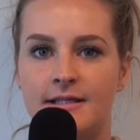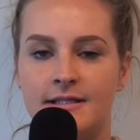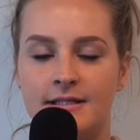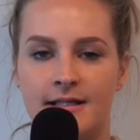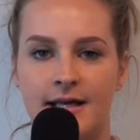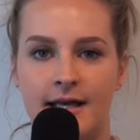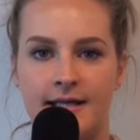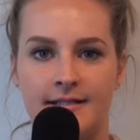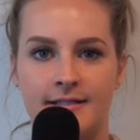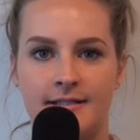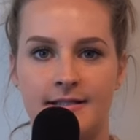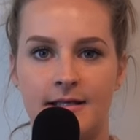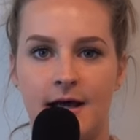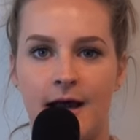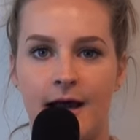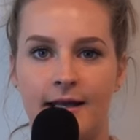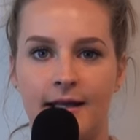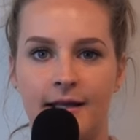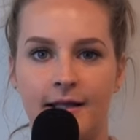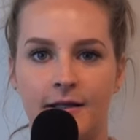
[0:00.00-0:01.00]
in today's
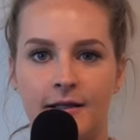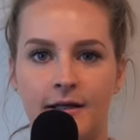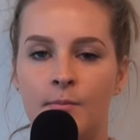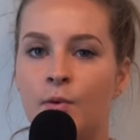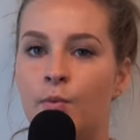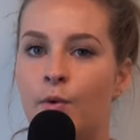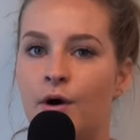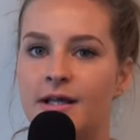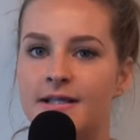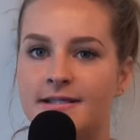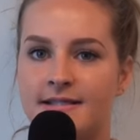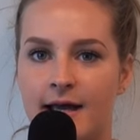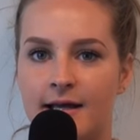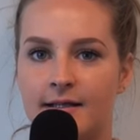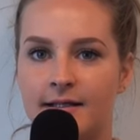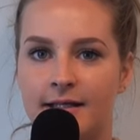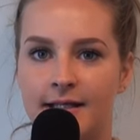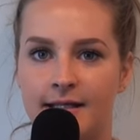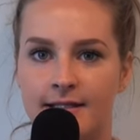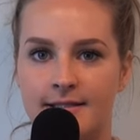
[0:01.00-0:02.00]
society. But what
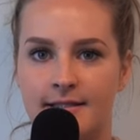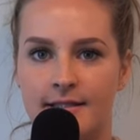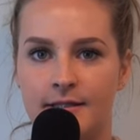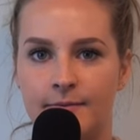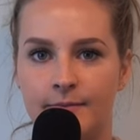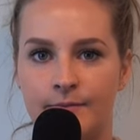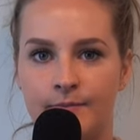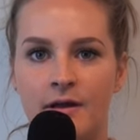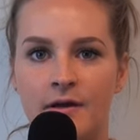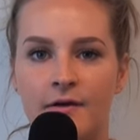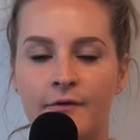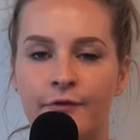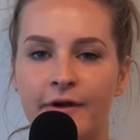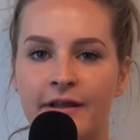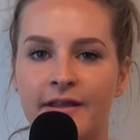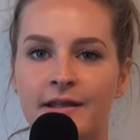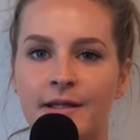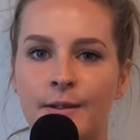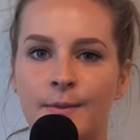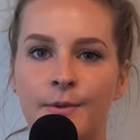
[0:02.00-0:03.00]
exactly is it?
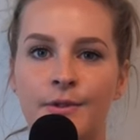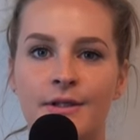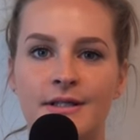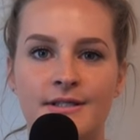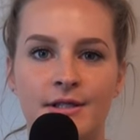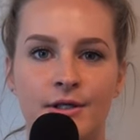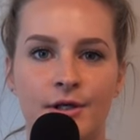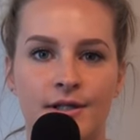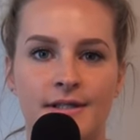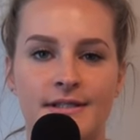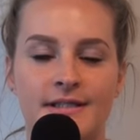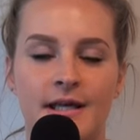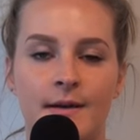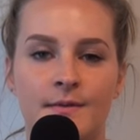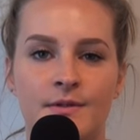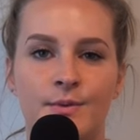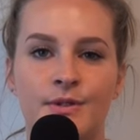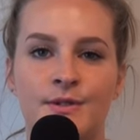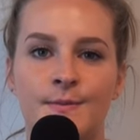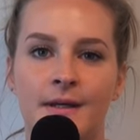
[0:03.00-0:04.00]
Free the Nipple is a
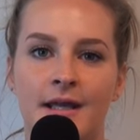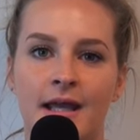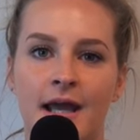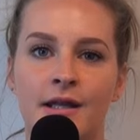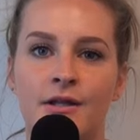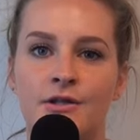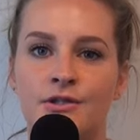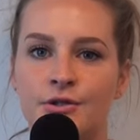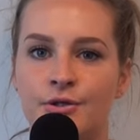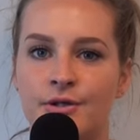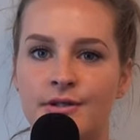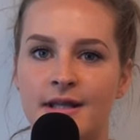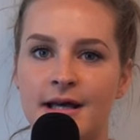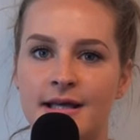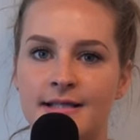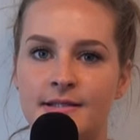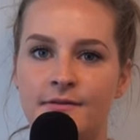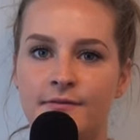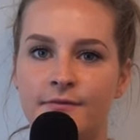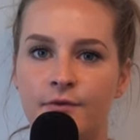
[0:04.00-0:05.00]
concept which began in
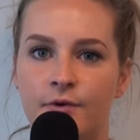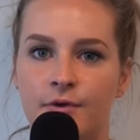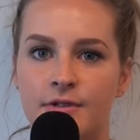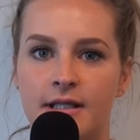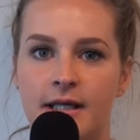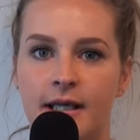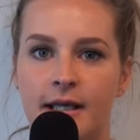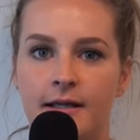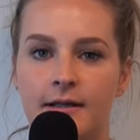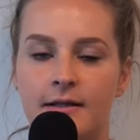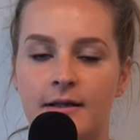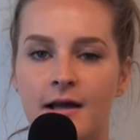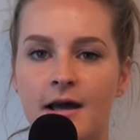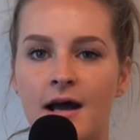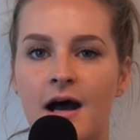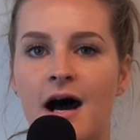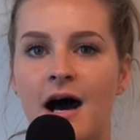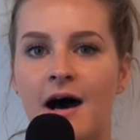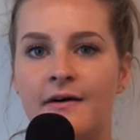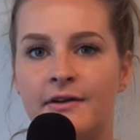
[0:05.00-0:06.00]
2014
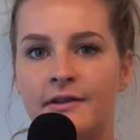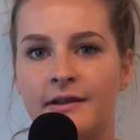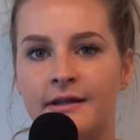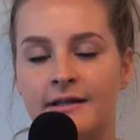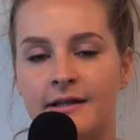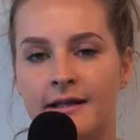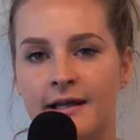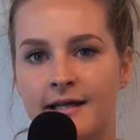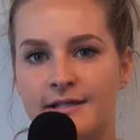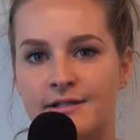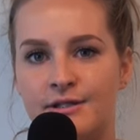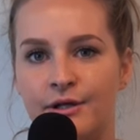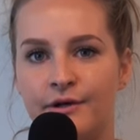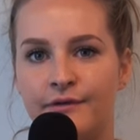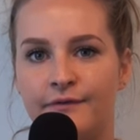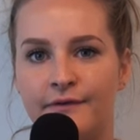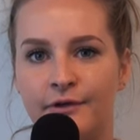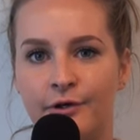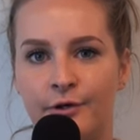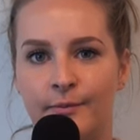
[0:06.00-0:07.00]
after Lina
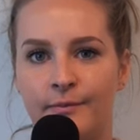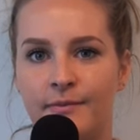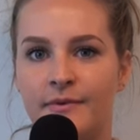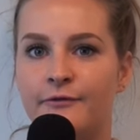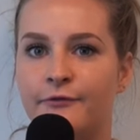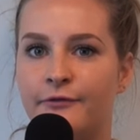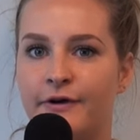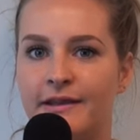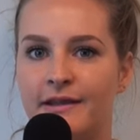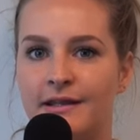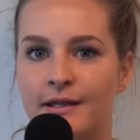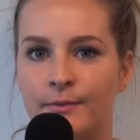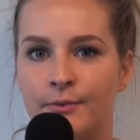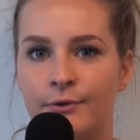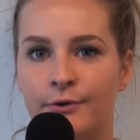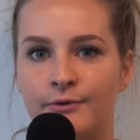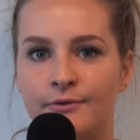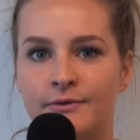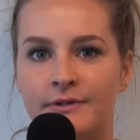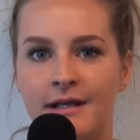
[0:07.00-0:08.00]
Esco film Free the
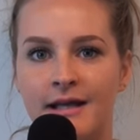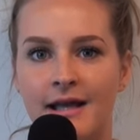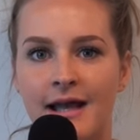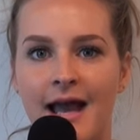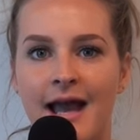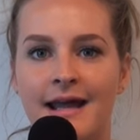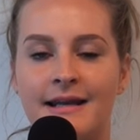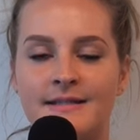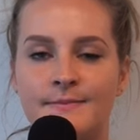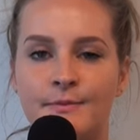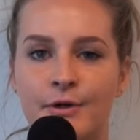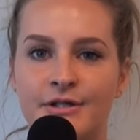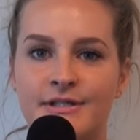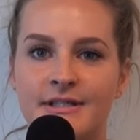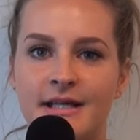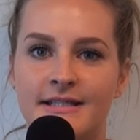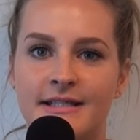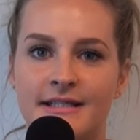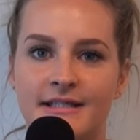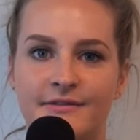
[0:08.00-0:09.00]
Nipple, and is
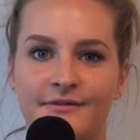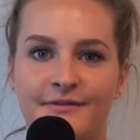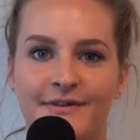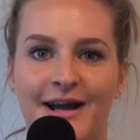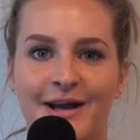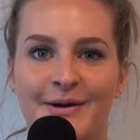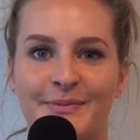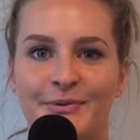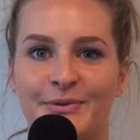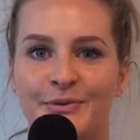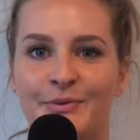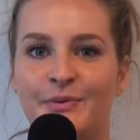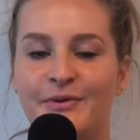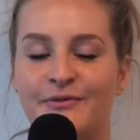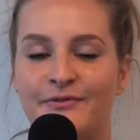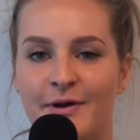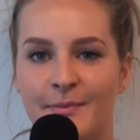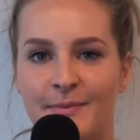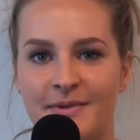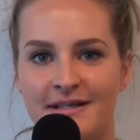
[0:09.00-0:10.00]
most identifiable
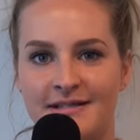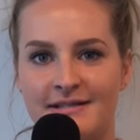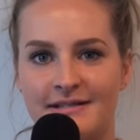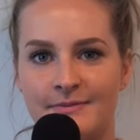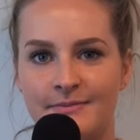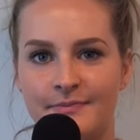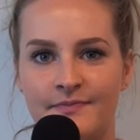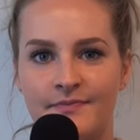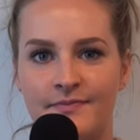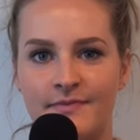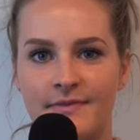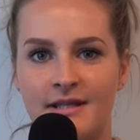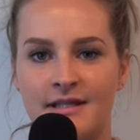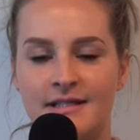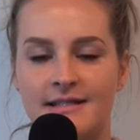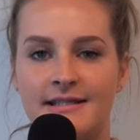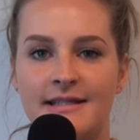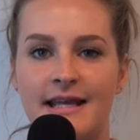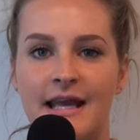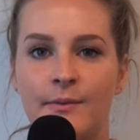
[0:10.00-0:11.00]
with feminism.
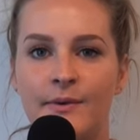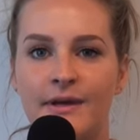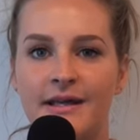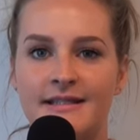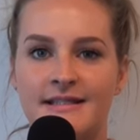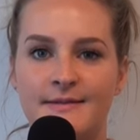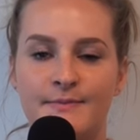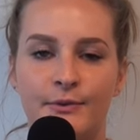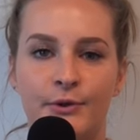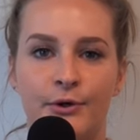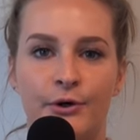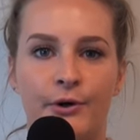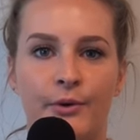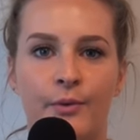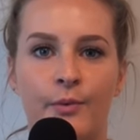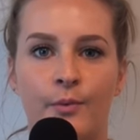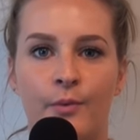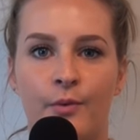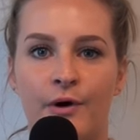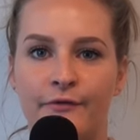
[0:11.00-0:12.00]
Today we
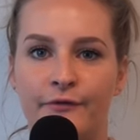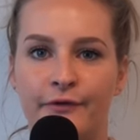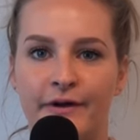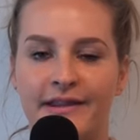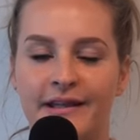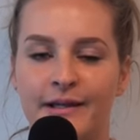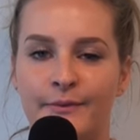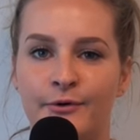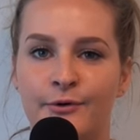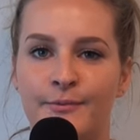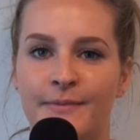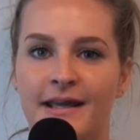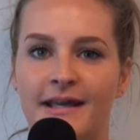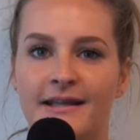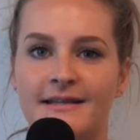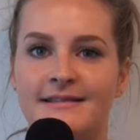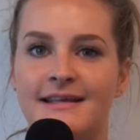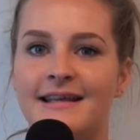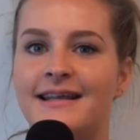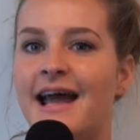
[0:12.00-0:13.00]
explore what free the nipple
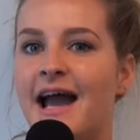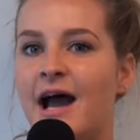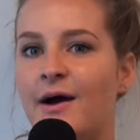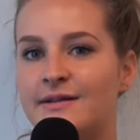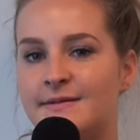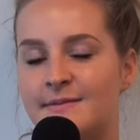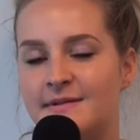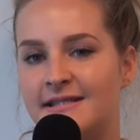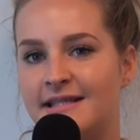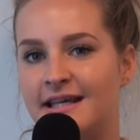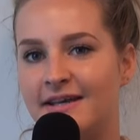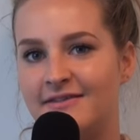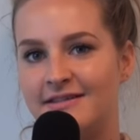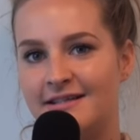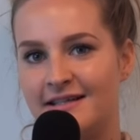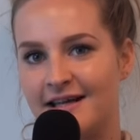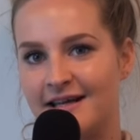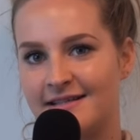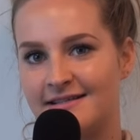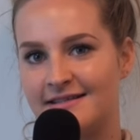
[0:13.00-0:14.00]
means and how it's
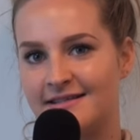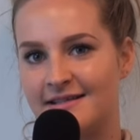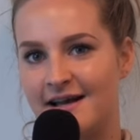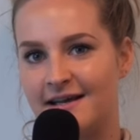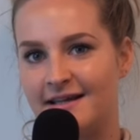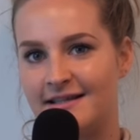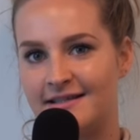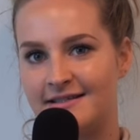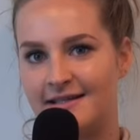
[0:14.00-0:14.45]
perceived in our society